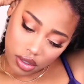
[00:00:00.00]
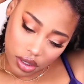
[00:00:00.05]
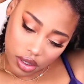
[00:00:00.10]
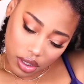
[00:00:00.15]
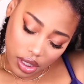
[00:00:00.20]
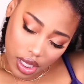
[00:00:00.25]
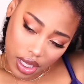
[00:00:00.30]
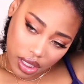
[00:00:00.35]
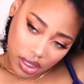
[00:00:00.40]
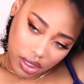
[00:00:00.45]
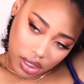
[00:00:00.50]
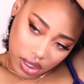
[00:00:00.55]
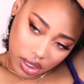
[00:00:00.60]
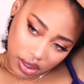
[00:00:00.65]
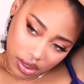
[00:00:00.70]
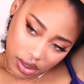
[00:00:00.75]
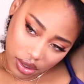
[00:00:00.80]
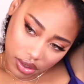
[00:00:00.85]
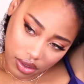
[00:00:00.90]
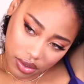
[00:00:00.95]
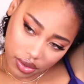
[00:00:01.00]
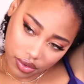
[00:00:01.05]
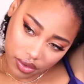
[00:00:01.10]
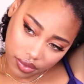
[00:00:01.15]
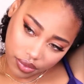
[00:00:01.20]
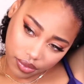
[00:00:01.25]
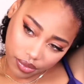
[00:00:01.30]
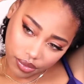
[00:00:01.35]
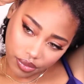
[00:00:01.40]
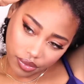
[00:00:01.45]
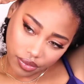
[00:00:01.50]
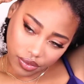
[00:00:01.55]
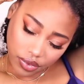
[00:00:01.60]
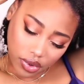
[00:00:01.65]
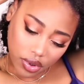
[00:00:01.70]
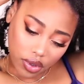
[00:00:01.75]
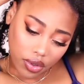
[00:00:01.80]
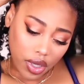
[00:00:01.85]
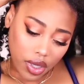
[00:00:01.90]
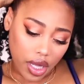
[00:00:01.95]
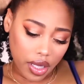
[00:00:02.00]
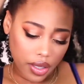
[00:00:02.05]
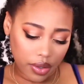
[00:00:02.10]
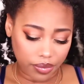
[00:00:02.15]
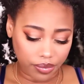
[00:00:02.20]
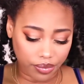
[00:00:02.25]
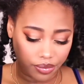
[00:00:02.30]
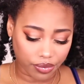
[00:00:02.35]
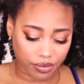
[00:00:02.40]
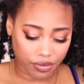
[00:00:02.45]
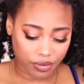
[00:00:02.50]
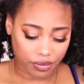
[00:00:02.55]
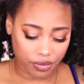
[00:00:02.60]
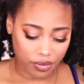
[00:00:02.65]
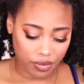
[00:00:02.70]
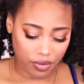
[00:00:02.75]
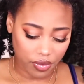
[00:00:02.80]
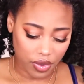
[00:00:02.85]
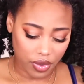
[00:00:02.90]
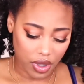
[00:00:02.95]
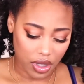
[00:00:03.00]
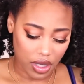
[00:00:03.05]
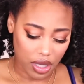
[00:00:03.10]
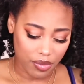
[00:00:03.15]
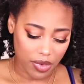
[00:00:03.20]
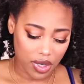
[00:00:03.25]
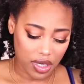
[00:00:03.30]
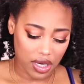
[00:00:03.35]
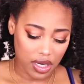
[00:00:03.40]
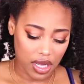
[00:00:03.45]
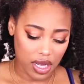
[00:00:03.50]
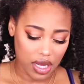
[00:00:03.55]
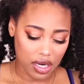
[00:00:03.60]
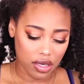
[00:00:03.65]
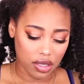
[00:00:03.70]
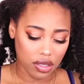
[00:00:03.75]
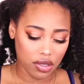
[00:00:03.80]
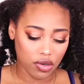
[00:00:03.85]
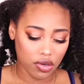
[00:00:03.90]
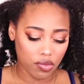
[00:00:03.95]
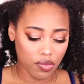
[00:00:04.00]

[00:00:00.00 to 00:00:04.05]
like this. Okay, and I'm gonna add a little